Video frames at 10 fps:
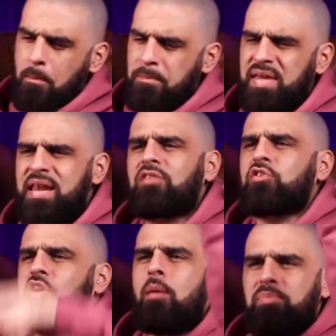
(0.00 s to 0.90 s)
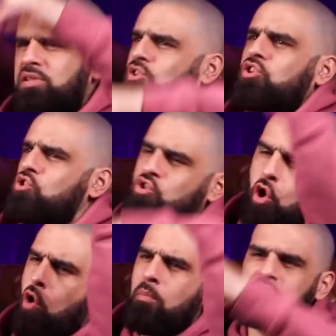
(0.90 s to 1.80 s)
beat out the competition
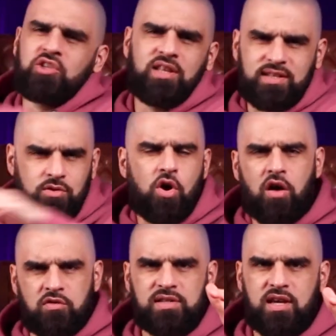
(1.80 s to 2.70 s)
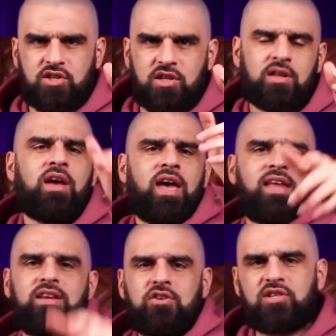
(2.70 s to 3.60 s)
so much that there's no conversation.
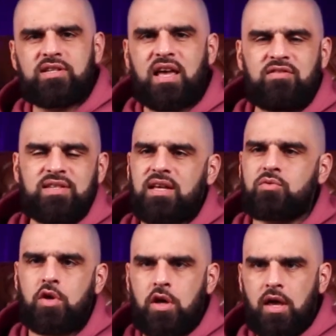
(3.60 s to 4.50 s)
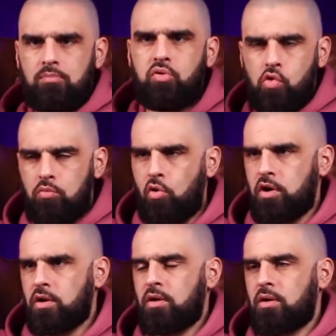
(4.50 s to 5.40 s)
And here she is having sex with a pool boy.
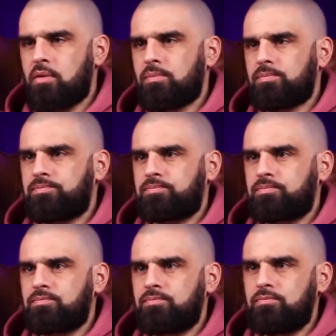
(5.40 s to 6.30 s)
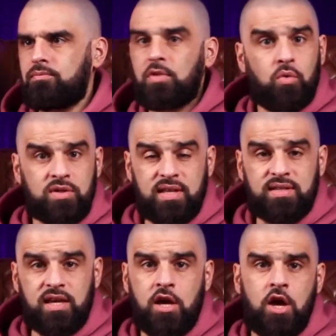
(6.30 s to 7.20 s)
What does that
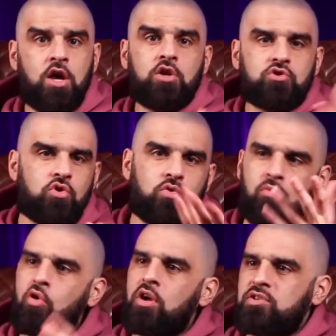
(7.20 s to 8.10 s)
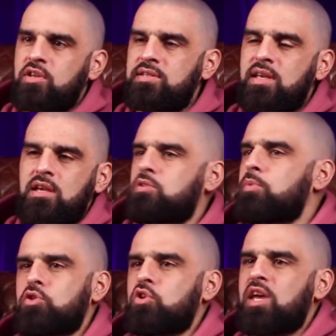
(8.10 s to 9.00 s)
say? So morons are going to say it's
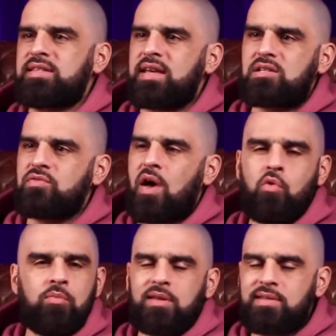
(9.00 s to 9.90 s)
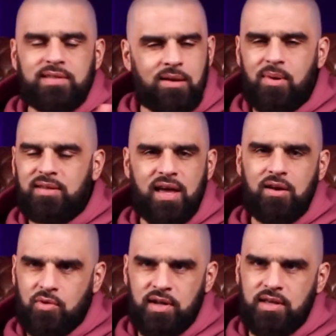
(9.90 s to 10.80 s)
because you can't satisfy a woman. It's not about that
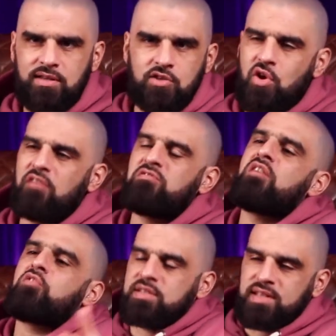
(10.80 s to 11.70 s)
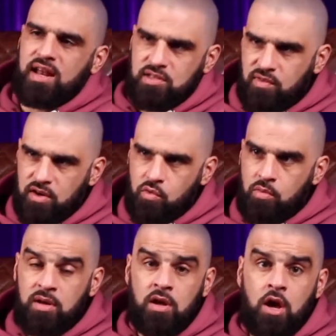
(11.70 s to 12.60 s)
really. It's because you have never satisfied a
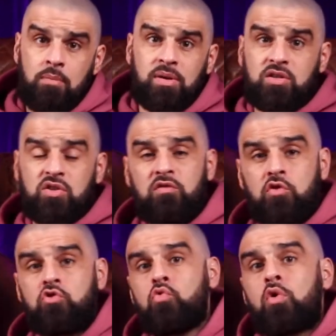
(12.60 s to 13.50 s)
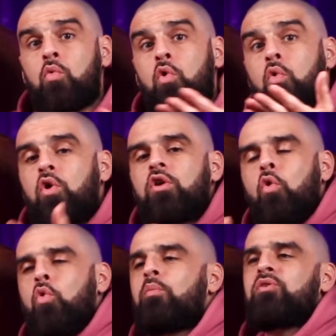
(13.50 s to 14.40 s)
woman because you never knew what, what a
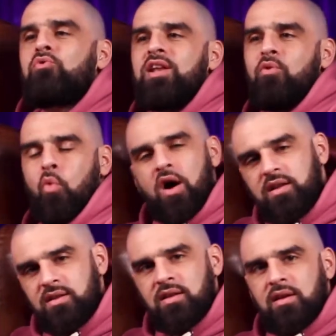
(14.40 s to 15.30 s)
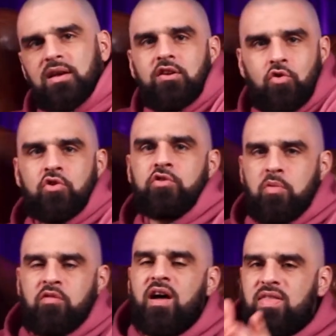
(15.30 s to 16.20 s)
woman really wanted in order to
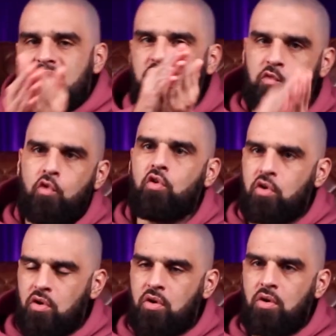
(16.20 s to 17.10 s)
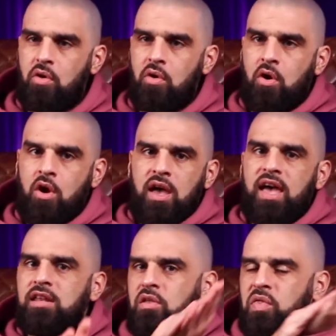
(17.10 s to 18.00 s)
provide that for her.
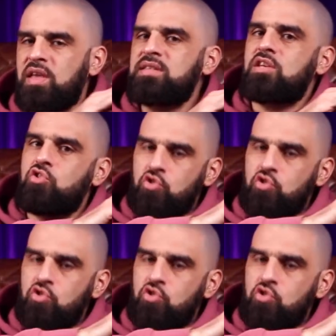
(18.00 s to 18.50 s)
And the things that you